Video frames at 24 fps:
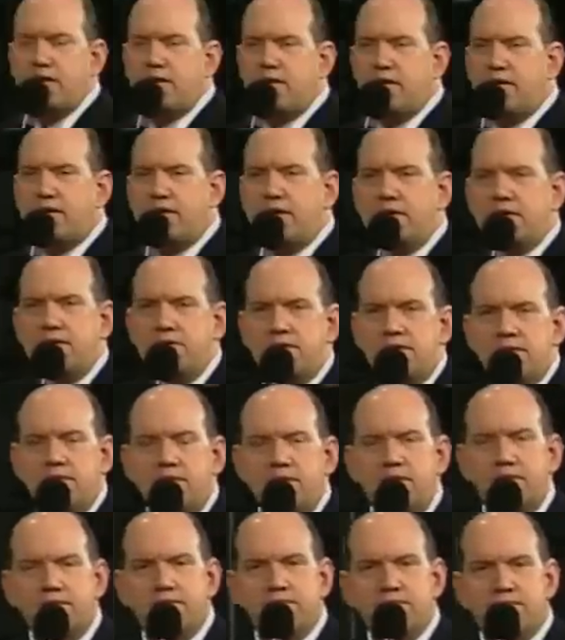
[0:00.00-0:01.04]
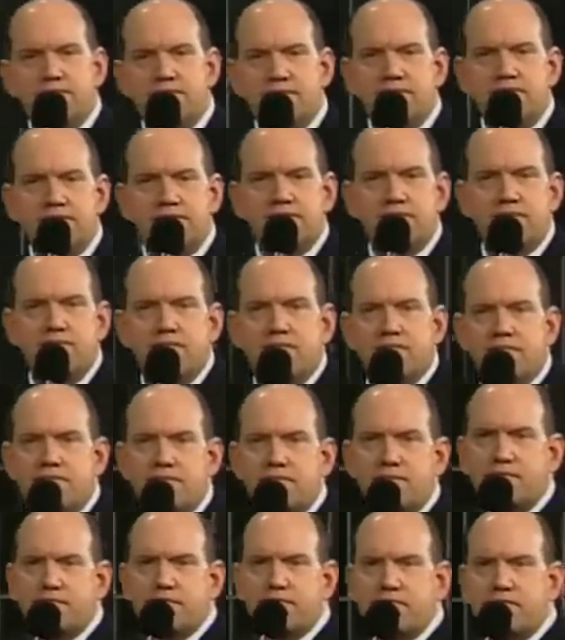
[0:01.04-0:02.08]

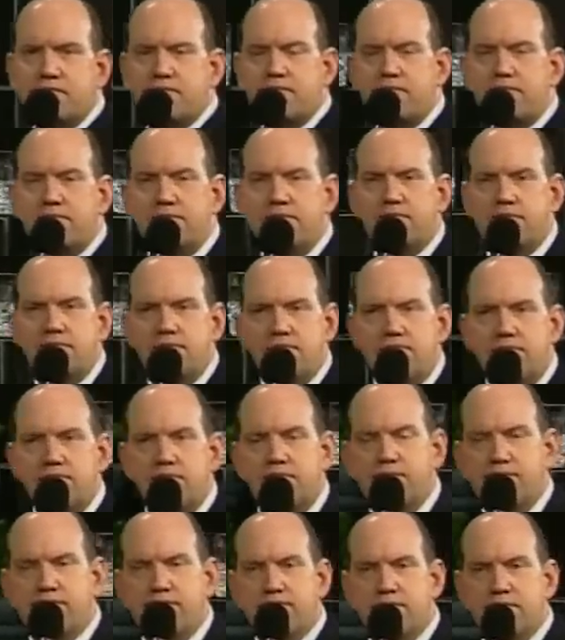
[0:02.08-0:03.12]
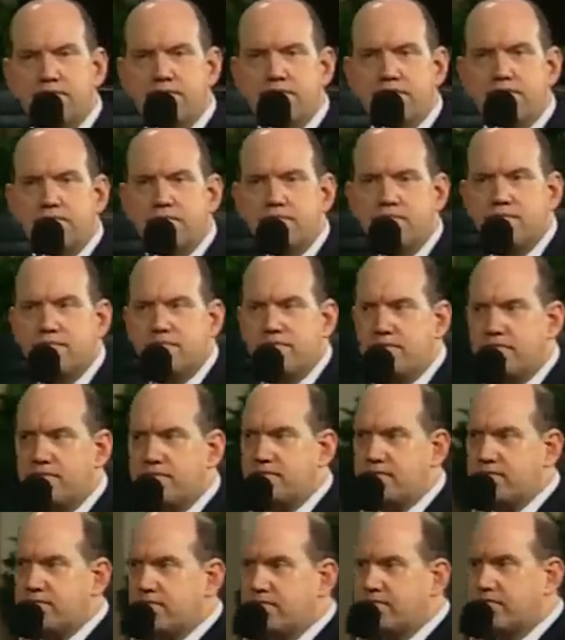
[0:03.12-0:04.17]

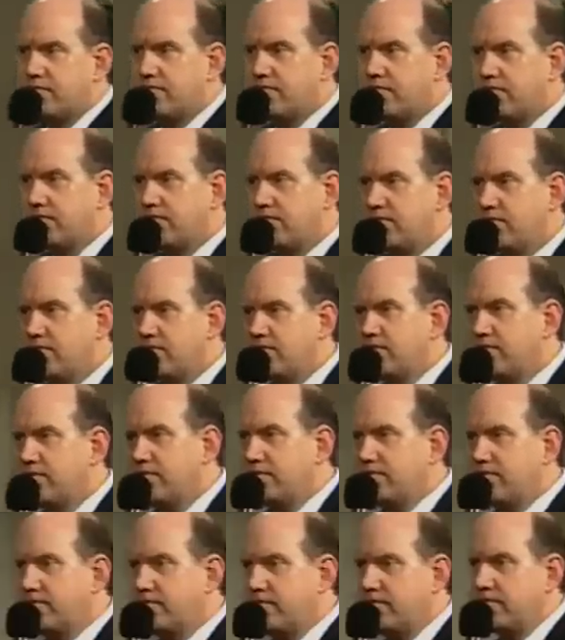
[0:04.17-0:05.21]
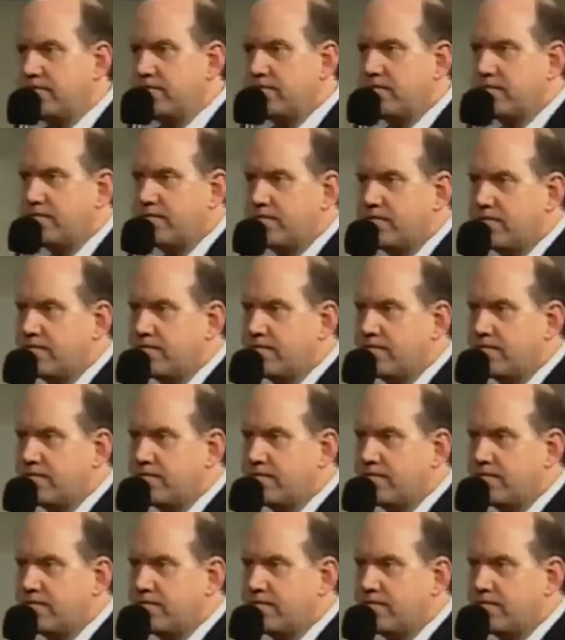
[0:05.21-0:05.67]
Nothing is said.